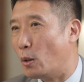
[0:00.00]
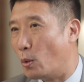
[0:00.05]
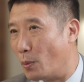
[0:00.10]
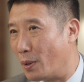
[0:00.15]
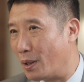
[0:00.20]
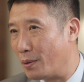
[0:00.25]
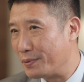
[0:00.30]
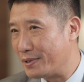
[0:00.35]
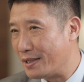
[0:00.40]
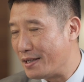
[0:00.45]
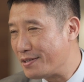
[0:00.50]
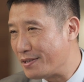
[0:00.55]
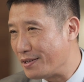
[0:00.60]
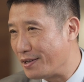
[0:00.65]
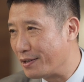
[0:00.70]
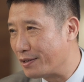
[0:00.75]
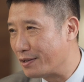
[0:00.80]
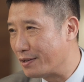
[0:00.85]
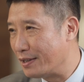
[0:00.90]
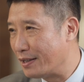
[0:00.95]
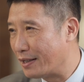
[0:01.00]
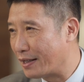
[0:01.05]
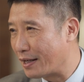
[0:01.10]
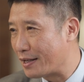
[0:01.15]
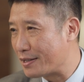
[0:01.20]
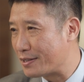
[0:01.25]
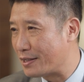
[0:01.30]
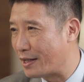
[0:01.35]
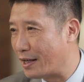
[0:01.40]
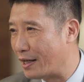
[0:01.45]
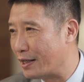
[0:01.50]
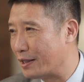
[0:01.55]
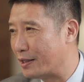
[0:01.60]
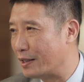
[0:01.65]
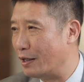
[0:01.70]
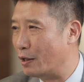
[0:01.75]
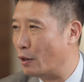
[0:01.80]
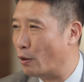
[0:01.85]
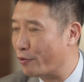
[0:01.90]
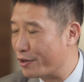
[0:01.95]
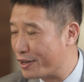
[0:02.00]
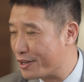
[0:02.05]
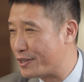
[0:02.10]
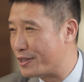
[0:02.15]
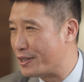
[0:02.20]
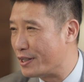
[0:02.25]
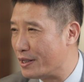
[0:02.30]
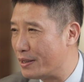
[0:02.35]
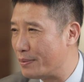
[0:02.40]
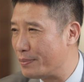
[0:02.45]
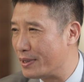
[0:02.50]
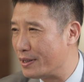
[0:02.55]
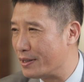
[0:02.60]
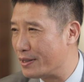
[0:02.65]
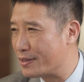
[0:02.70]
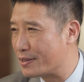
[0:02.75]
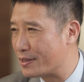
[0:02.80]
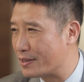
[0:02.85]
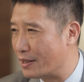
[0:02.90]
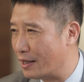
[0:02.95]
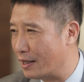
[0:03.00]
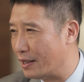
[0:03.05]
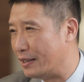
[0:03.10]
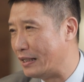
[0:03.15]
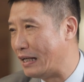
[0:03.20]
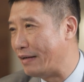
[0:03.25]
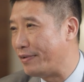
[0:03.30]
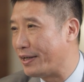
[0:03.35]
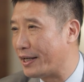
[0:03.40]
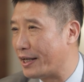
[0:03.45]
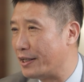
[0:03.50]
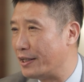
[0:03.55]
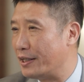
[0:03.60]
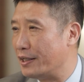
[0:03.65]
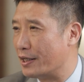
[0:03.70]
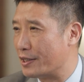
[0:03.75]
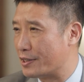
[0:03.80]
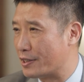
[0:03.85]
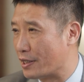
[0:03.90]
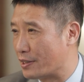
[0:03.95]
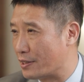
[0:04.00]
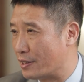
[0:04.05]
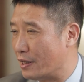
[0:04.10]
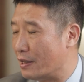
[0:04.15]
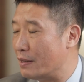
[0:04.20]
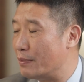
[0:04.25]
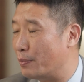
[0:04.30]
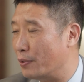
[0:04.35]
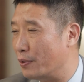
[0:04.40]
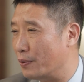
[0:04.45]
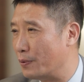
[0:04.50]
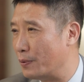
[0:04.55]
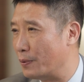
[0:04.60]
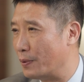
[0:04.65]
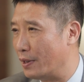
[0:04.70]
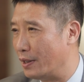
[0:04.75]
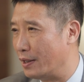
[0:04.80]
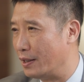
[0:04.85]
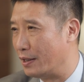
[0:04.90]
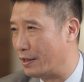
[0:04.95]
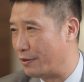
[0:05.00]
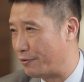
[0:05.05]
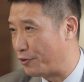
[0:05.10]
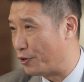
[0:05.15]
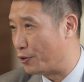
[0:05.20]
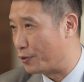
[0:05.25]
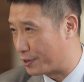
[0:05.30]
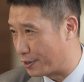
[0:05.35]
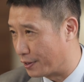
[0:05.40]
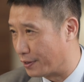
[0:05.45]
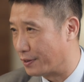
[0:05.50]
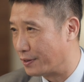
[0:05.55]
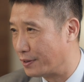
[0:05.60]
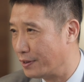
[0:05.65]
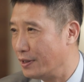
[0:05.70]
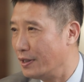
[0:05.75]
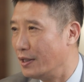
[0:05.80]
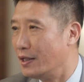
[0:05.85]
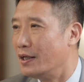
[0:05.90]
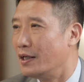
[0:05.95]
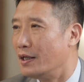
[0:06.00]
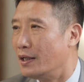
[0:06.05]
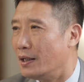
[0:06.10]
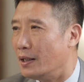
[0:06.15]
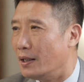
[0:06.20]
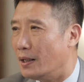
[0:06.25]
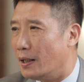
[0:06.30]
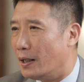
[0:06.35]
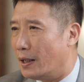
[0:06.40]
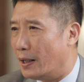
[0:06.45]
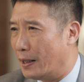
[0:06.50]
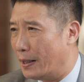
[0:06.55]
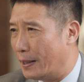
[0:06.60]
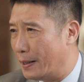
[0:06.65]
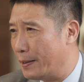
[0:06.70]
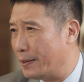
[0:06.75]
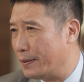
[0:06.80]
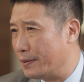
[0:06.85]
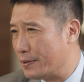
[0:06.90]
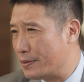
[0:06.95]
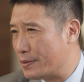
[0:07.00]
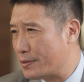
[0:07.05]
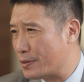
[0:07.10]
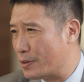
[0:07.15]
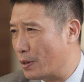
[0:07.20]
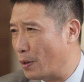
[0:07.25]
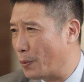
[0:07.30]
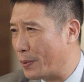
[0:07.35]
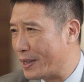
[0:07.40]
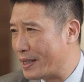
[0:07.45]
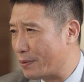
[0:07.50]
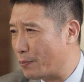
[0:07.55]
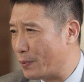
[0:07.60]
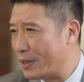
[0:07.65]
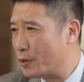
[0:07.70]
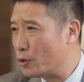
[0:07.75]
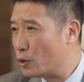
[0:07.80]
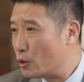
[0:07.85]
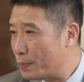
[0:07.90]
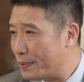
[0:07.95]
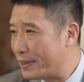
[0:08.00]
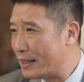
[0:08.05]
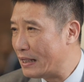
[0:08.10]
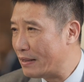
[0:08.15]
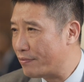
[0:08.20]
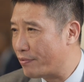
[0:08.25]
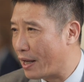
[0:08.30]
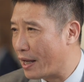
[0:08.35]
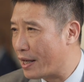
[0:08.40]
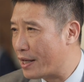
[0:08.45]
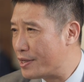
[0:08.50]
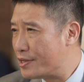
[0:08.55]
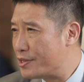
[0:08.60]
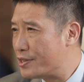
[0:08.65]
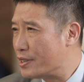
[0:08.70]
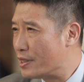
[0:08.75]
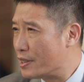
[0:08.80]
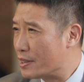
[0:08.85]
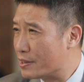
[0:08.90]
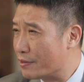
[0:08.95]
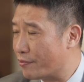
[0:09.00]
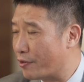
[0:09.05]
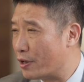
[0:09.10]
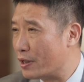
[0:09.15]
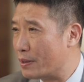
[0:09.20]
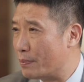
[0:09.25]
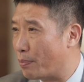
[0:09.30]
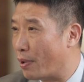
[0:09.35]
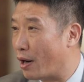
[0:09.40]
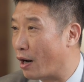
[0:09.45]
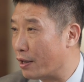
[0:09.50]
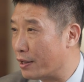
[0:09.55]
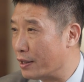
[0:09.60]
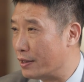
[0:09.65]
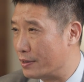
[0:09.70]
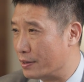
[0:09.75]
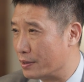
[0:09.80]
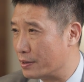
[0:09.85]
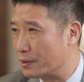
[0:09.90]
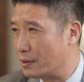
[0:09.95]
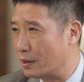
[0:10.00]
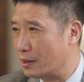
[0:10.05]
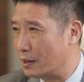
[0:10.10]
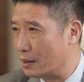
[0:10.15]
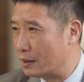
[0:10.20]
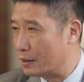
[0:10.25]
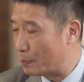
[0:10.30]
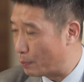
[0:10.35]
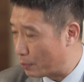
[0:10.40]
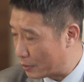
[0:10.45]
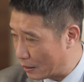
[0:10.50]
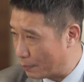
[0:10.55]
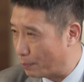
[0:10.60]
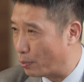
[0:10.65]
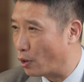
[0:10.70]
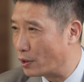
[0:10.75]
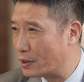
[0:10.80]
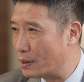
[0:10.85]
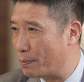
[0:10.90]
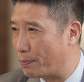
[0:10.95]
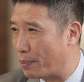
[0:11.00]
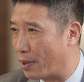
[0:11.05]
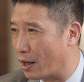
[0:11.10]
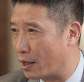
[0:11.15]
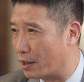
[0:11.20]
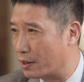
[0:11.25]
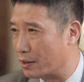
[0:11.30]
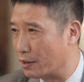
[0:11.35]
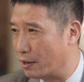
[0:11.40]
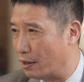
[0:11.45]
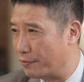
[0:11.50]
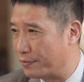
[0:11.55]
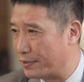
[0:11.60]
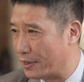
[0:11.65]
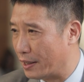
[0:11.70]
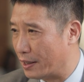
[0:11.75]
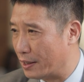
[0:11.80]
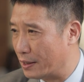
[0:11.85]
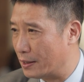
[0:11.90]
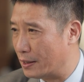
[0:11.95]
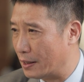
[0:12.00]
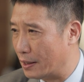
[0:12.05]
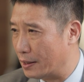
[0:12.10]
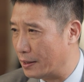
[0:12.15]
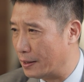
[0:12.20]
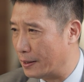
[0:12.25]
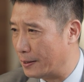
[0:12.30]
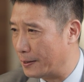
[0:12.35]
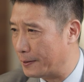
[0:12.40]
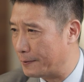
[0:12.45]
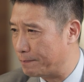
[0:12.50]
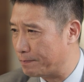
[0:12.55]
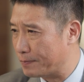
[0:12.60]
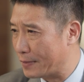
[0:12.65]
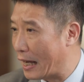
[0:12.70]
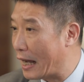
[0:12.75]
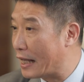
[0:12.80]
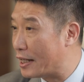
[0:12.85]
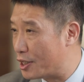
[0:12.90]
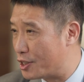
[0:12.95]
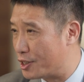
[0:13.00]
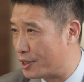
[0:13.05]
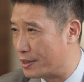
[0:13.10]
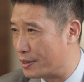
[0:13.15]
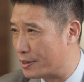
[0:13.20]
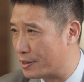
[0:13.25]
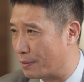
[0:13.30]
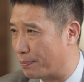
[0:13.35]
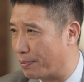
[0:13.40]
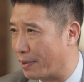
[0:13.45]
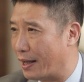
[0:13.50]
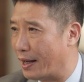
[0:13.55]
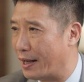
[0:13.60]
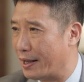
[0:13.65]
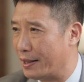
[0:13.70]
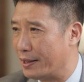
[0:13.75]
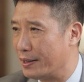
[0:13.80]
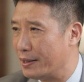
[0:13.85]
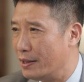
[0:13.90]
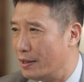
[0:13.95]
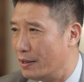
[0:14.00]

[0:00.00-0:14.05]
Well, this year in Gastech, our theme is uh, navigating a sustainable uh, future. Uh, so we, we do believe LNG is a very important uh, important part of the uh, uh, energy supply